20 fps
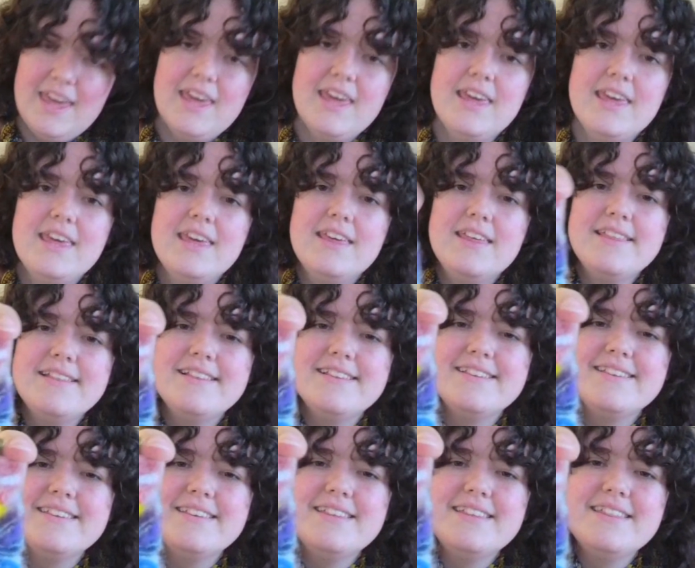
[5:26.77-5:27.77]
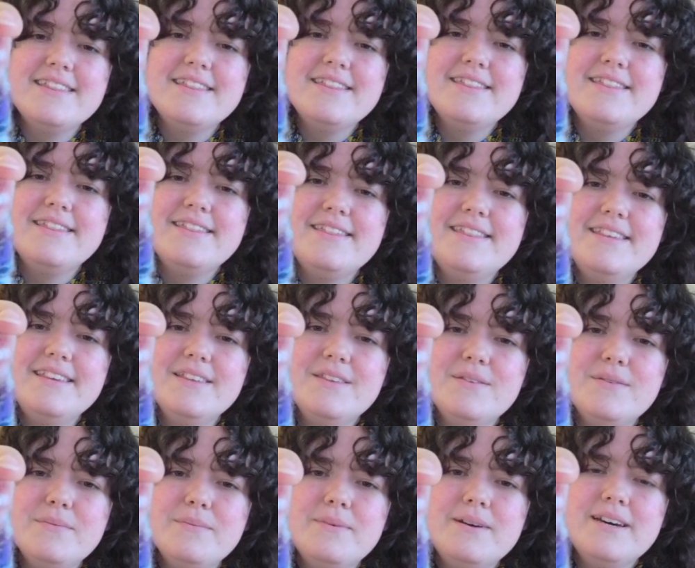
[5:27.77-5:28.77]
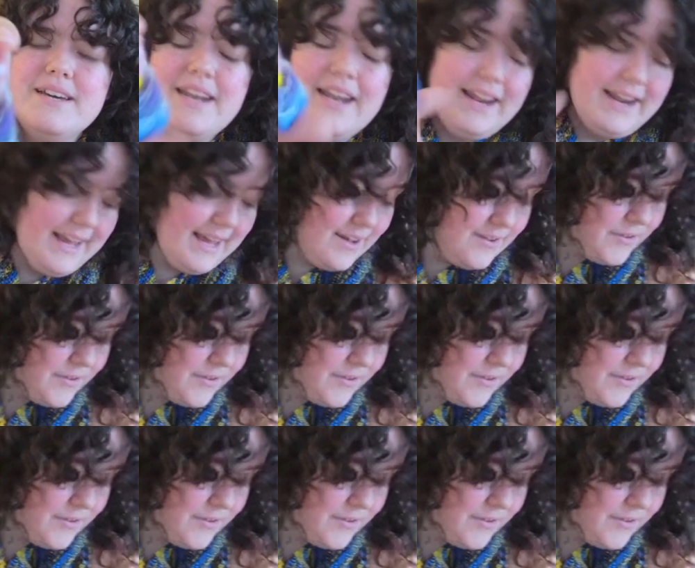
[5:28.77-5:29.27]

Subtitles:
and this one, and I